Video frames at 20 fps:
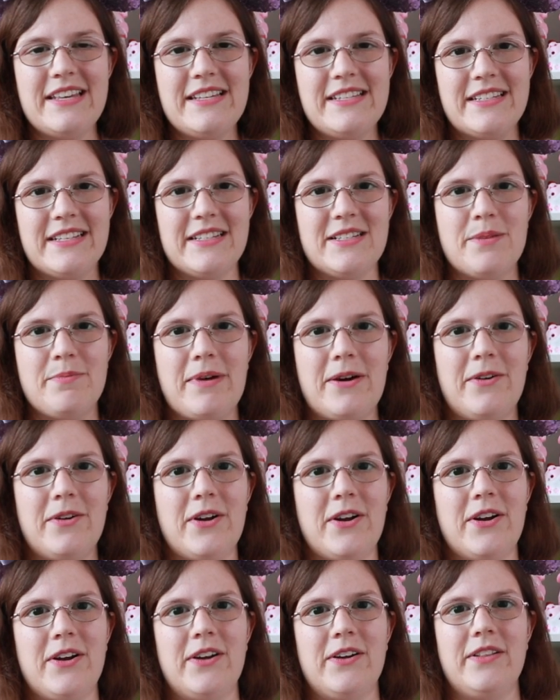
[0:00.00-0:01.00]
this. It's about
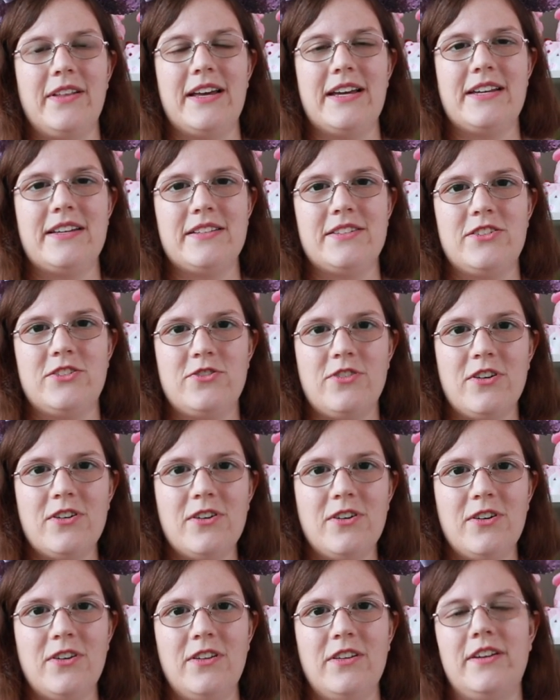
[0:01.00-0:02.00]
her like
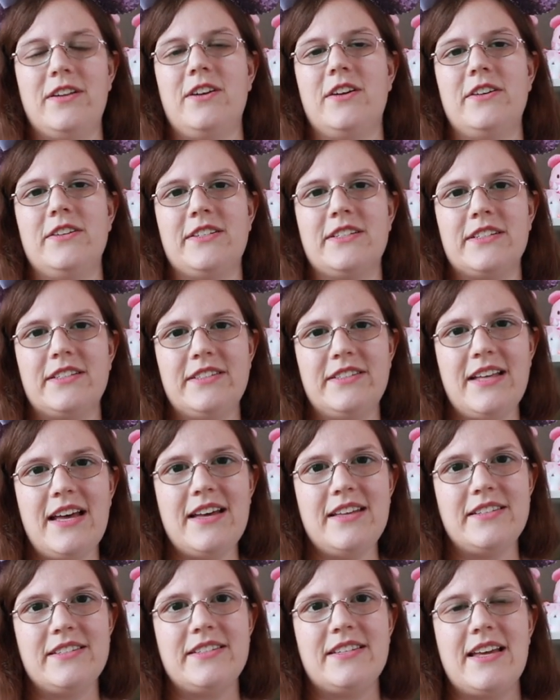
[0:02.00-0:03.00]
struggle and her
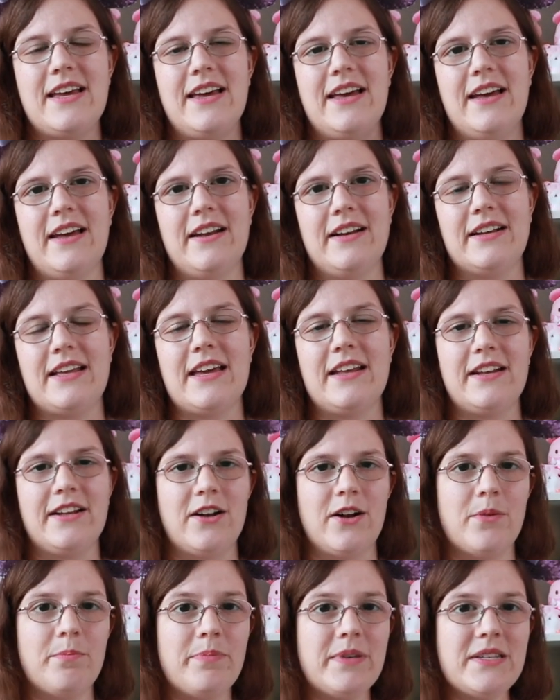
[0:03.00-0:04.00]
success and
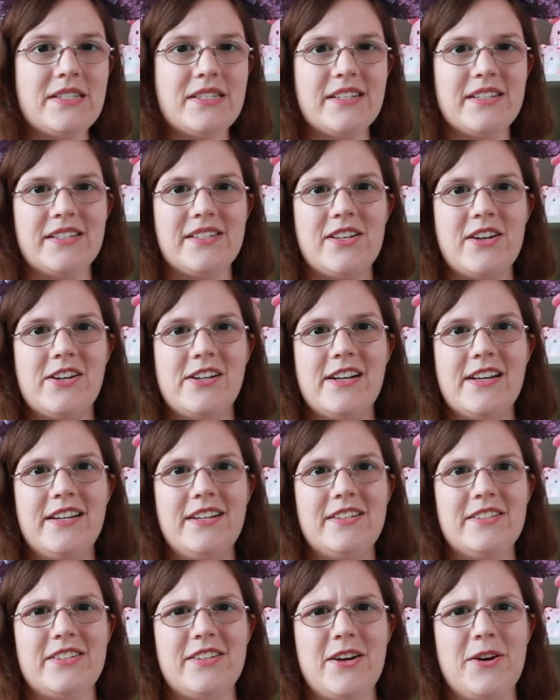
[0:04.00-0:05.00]
getting her business
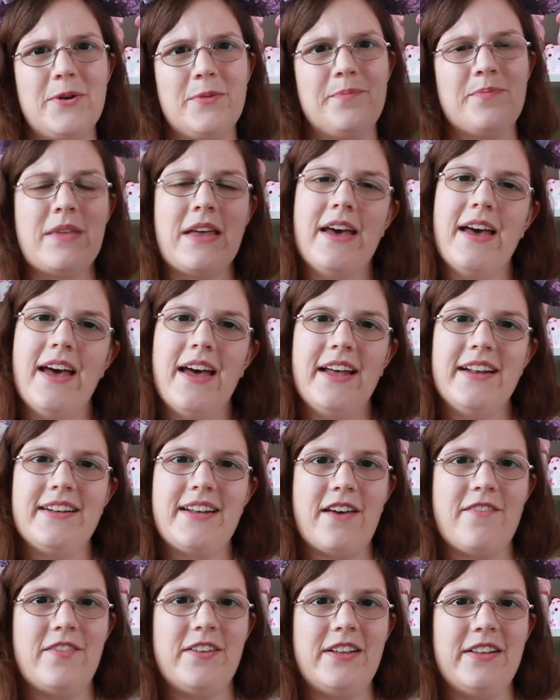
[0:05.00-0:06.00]
started. So
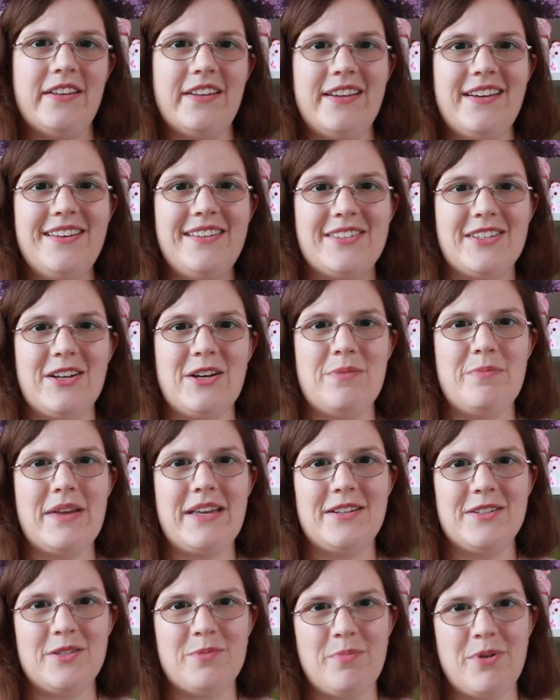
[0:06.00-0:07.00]
definitely some
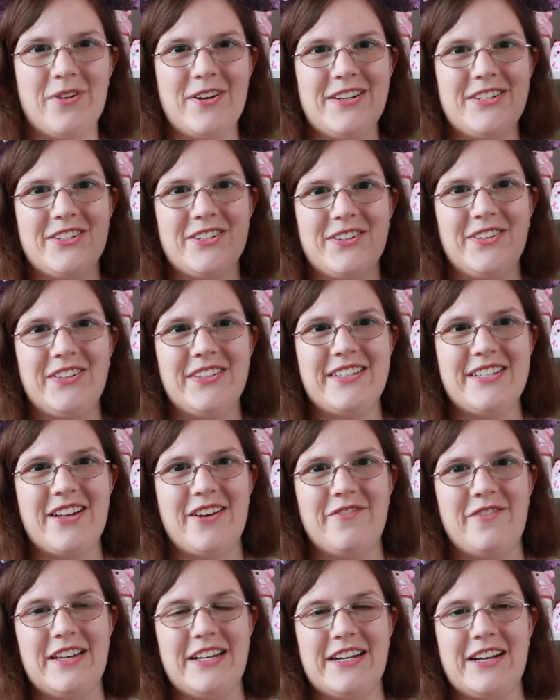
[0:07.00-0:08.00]
inspirational
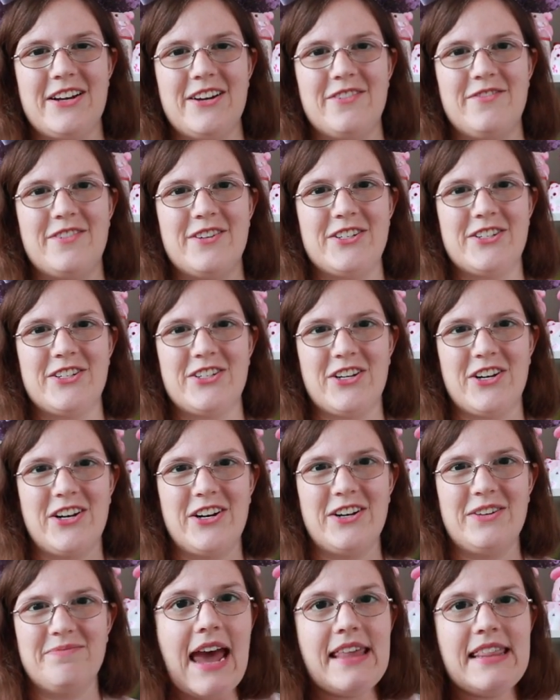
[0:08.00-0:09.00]
stuff in here for
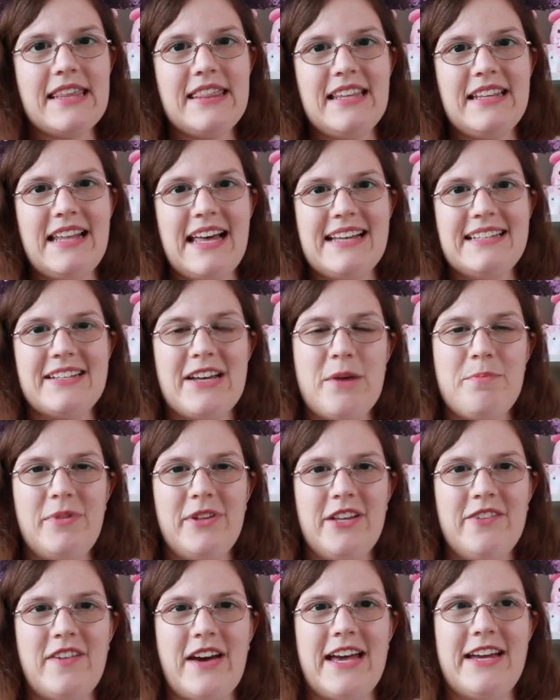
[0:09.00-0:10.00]
sure. And then the last
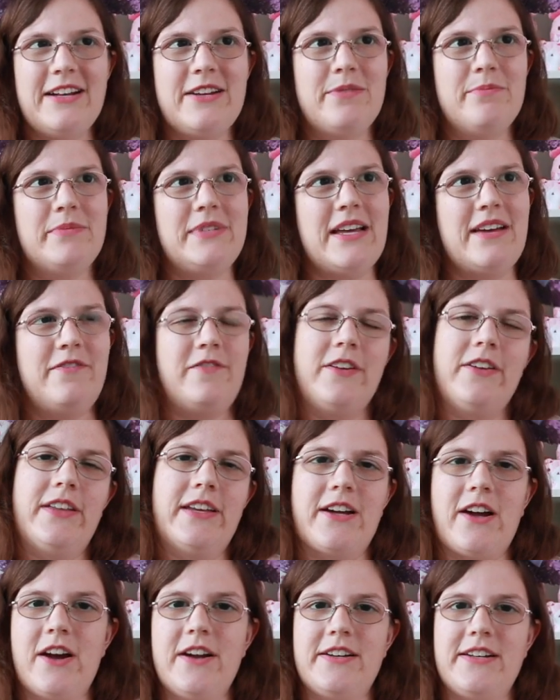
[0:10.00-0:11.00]
couple of items I feel
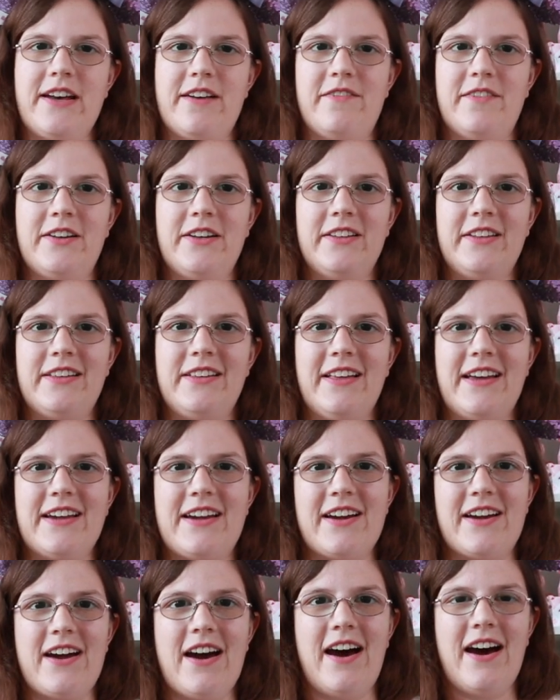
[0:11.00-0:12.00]
like are definitely
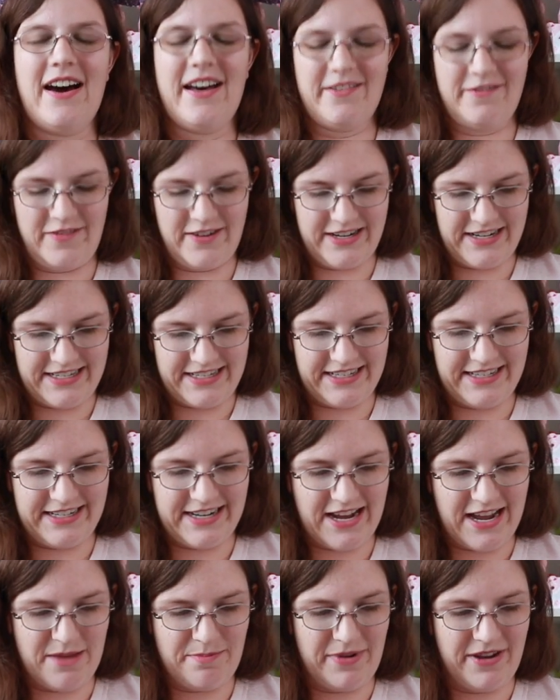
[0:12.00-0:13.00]
like conferency
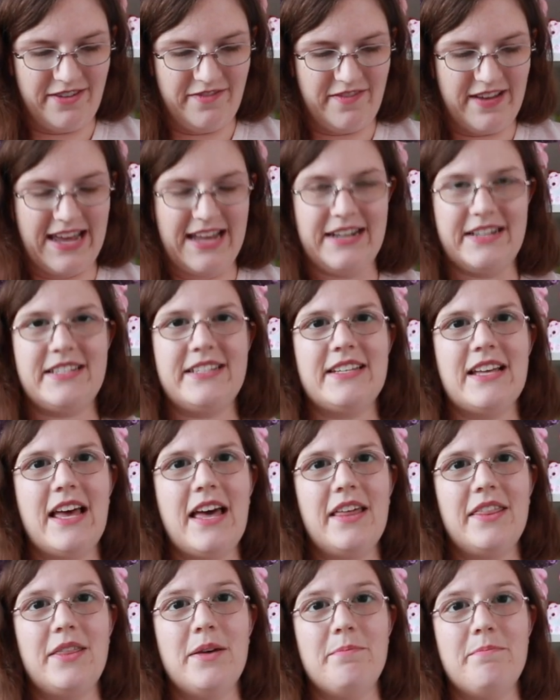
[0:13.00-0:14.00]
type events
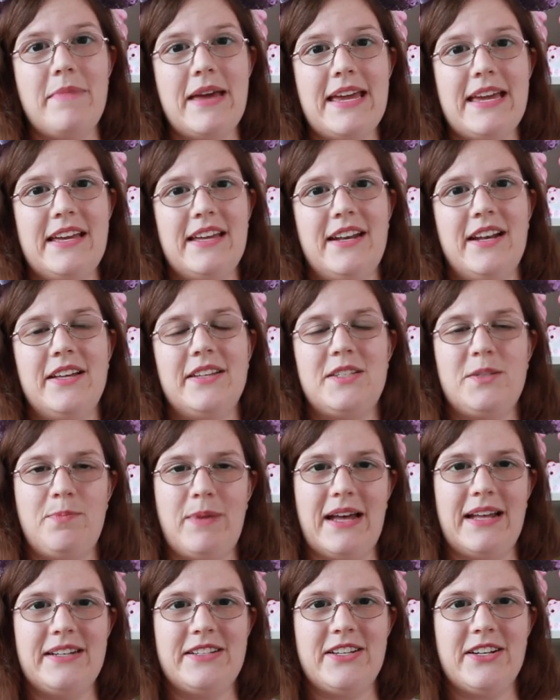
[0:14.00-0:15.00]
the main
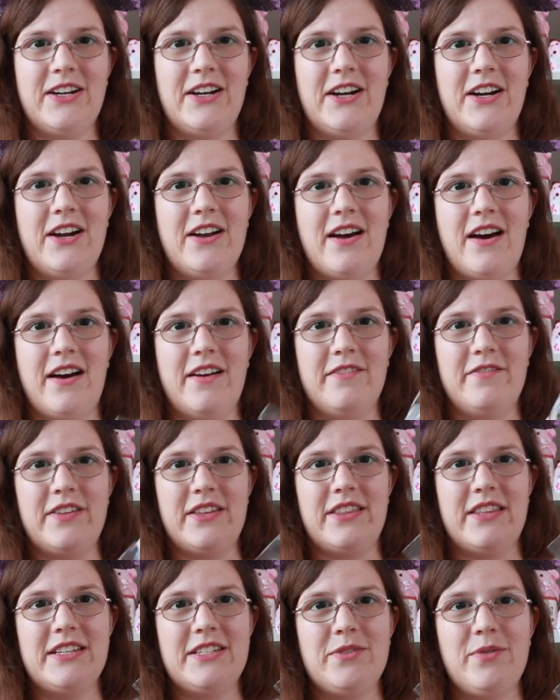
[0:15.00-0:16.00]
sponsor of
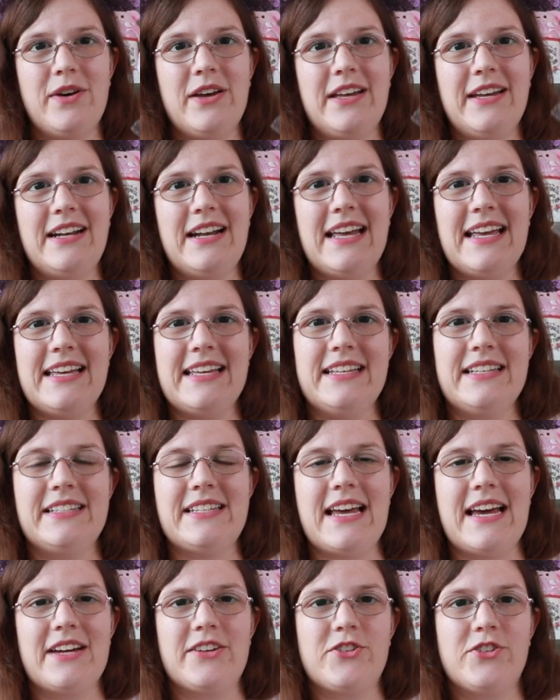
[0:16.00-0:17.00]
this one
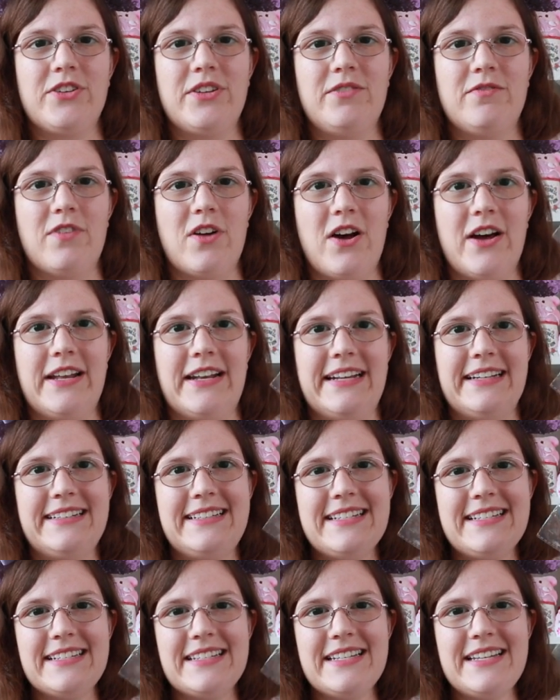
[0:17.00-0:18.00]
is actually Run
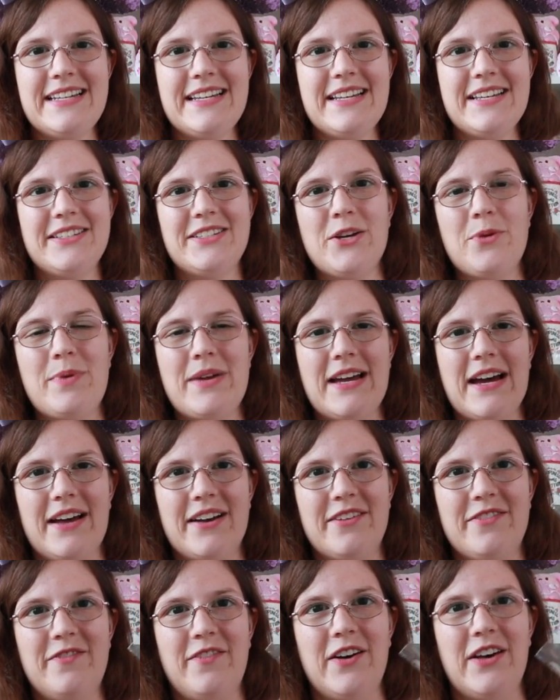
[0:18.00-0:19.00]
Disney, so we
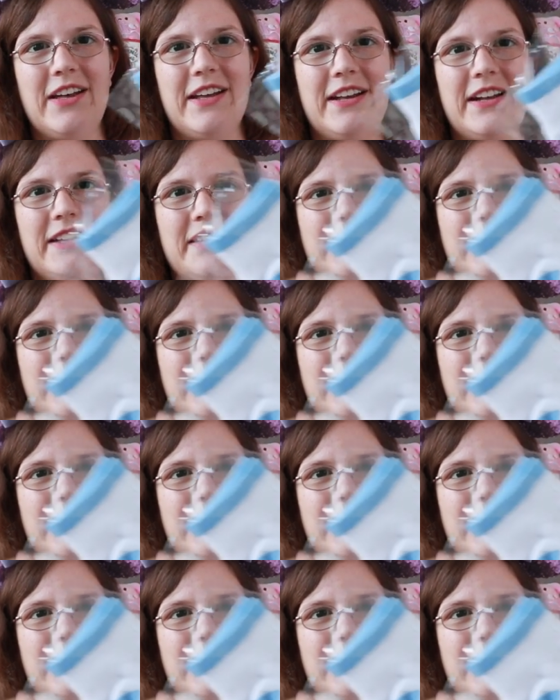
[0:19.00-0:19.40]
got a fun